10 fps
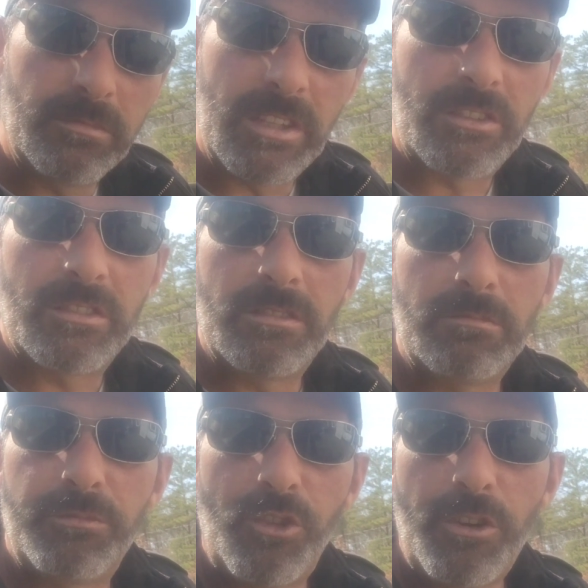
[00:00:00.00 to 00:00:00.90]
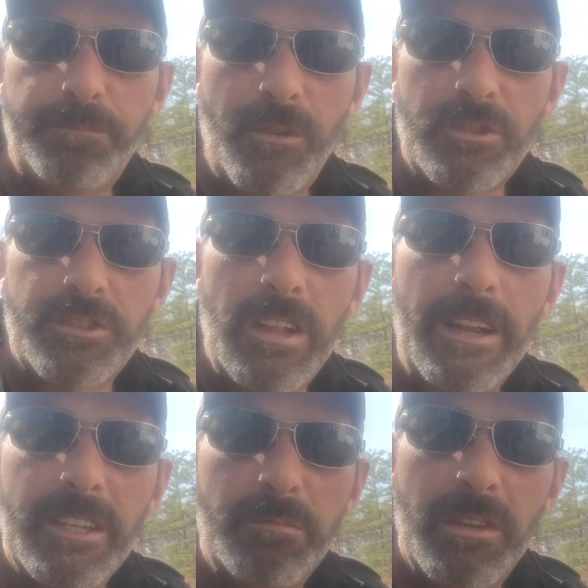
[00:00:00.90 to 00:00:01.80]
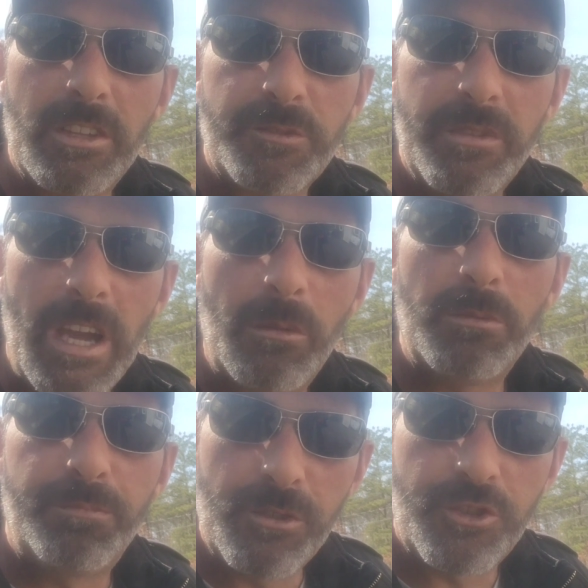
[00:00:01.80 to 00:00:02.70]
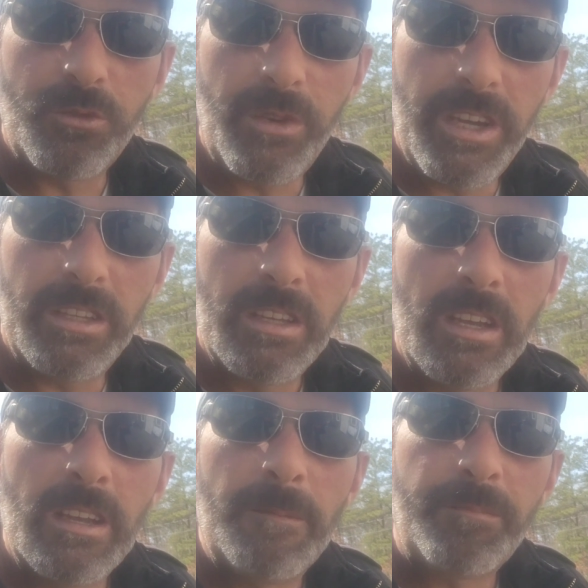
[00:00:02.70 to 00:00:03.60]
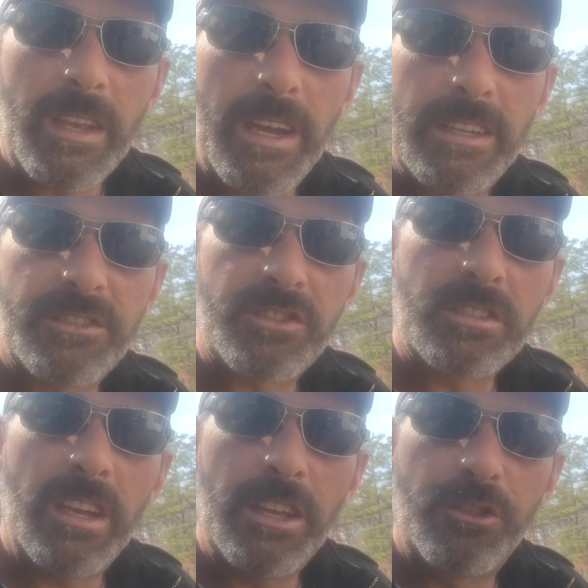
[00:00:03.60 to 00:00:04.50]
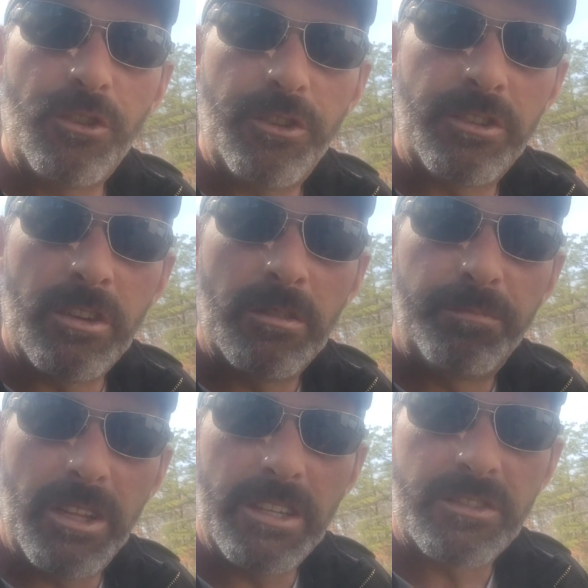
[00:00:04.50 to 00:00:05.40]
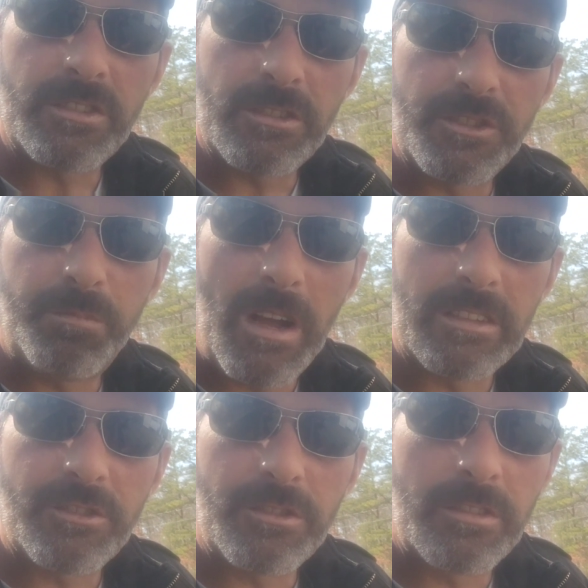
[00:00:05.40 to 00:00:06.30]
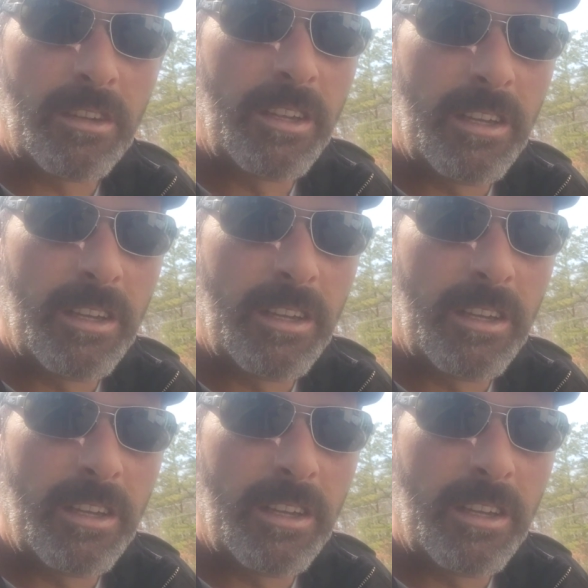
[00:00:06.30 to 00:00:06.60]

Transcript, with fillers: the third person that emails me, I will put you in as a third place sponsor.